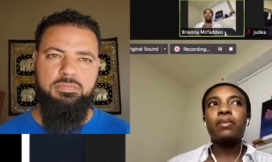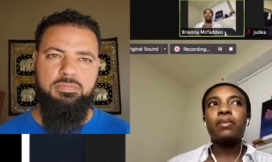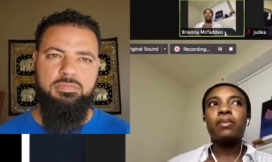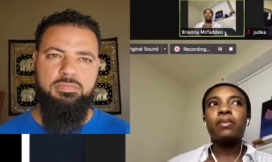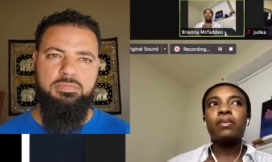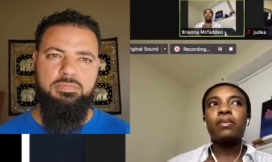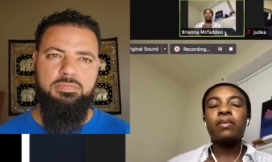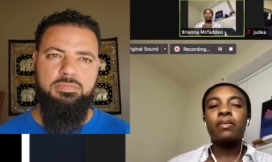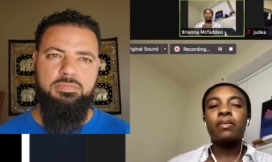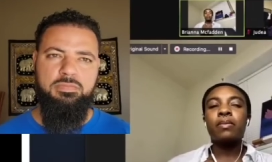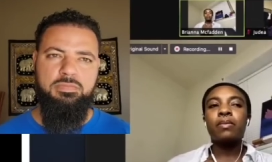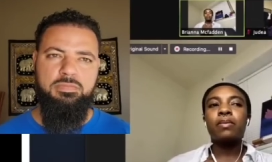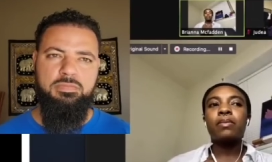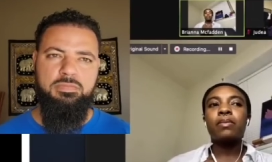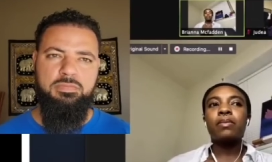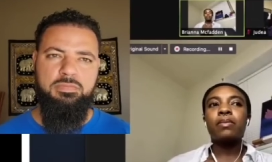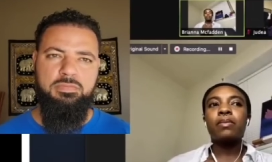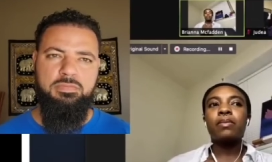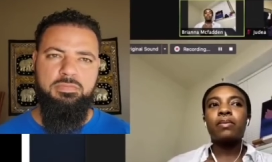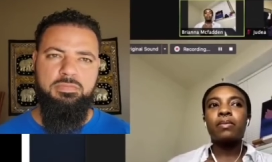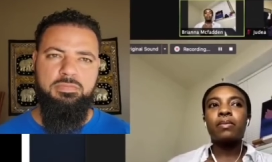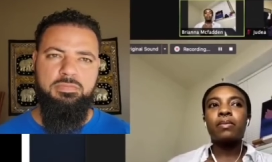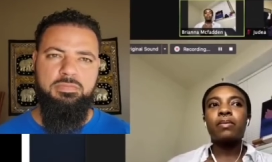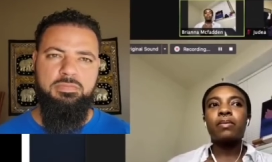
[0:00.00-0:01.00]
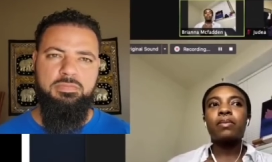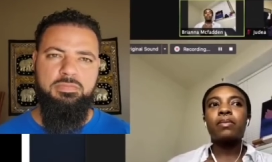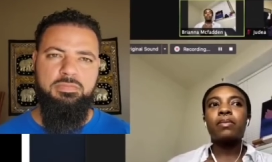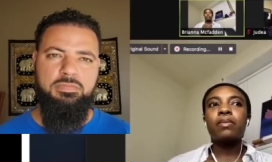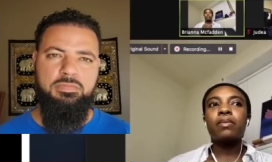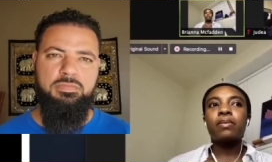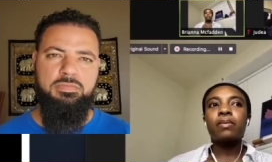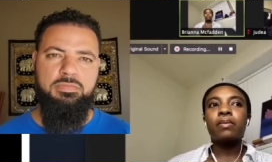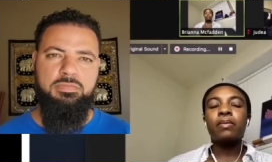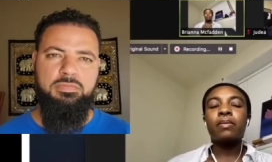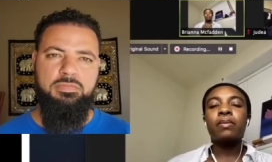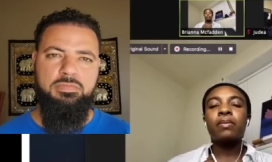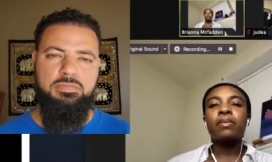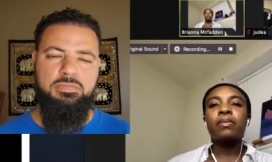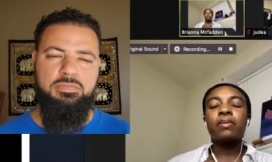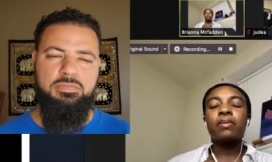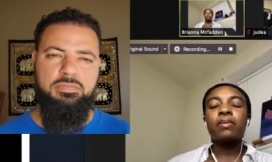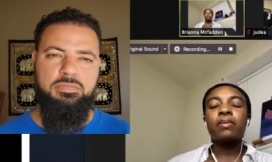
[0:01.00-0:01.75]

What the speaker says: (silence)